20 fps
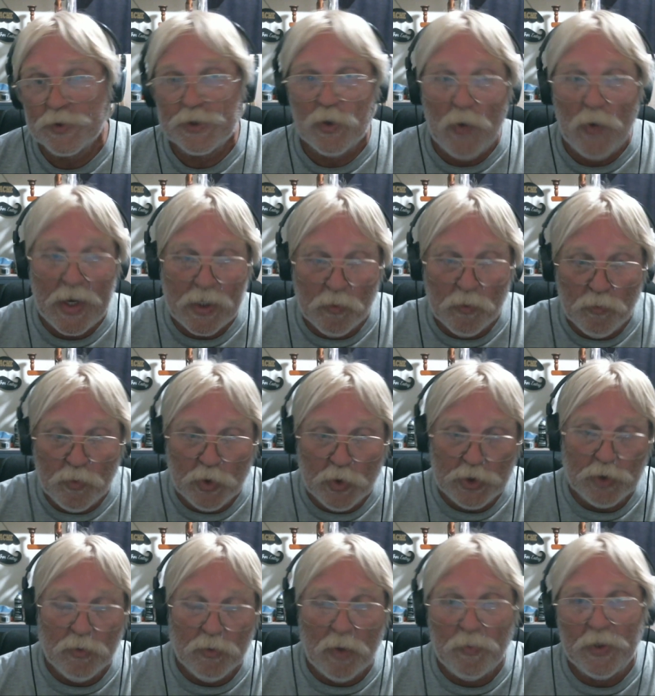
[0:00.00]
so I can
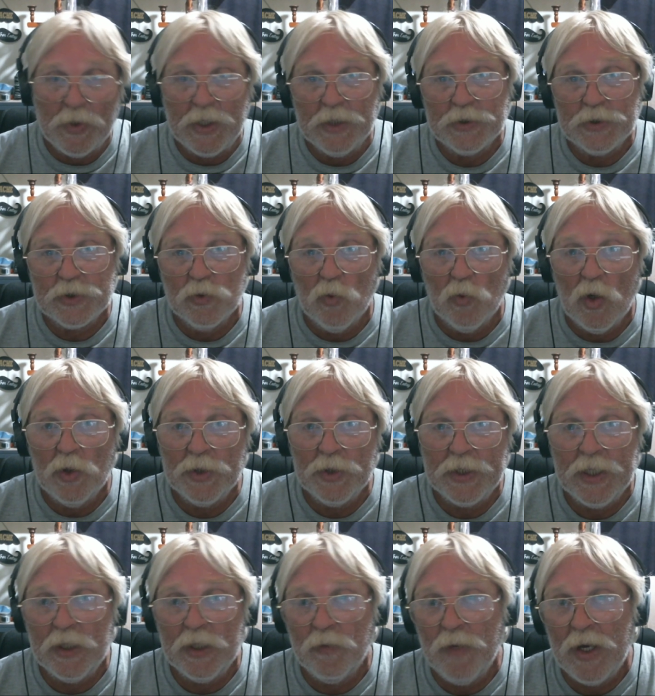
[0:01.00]
push them up against the wall to
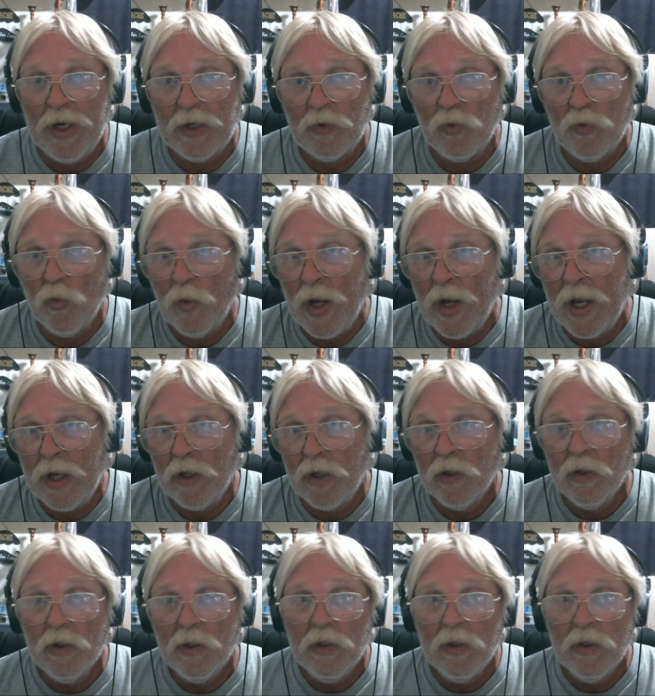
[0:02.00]
get them out of the way